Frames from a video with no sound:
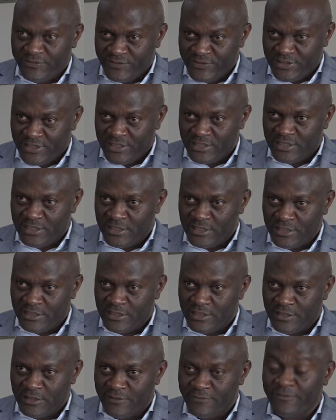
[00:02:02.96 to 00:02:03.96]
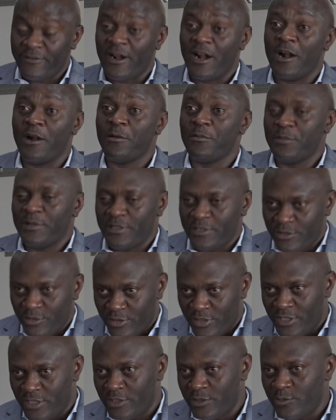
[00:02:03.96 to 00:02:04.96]
visiting a farm and
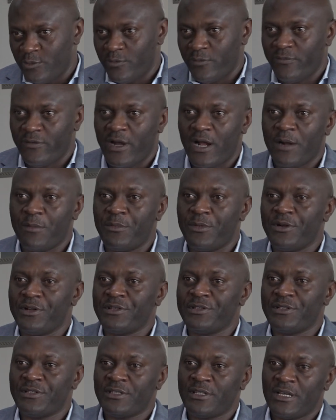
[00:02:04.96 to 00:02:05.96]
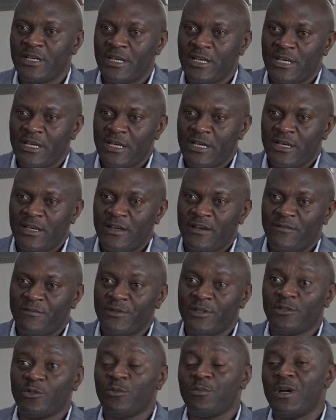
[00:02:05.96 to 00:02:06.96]
talking to farmers. I've
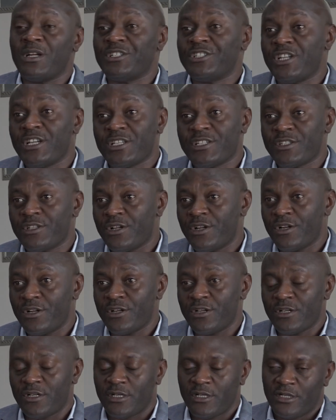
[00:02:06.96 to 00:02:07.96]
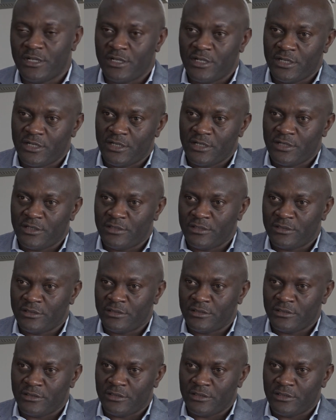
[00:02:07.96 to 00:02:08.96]
been to Manchester,
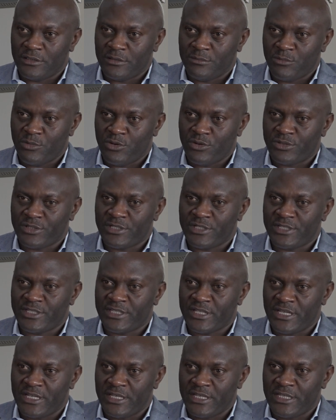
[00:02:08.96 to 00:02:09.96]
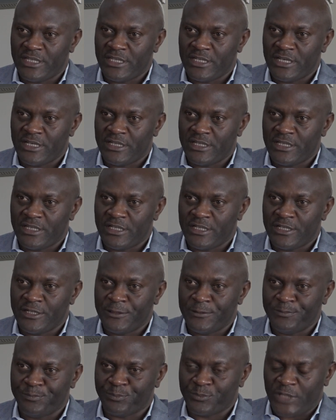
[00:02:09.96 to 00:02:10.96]
most recently at
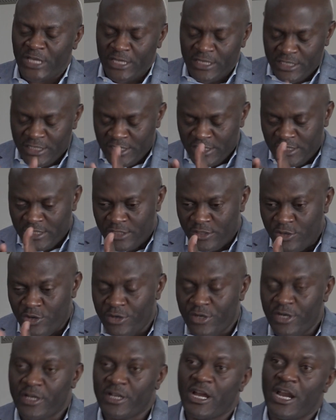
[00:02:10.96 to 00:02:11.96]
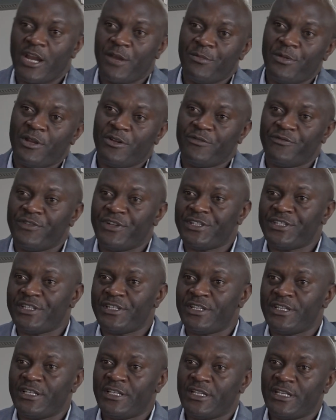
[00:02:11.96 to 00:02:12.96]
Northern Caribbean
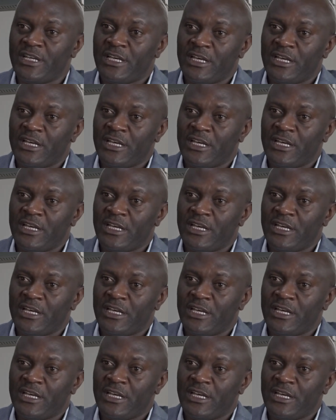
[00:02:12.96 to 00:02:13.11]
University.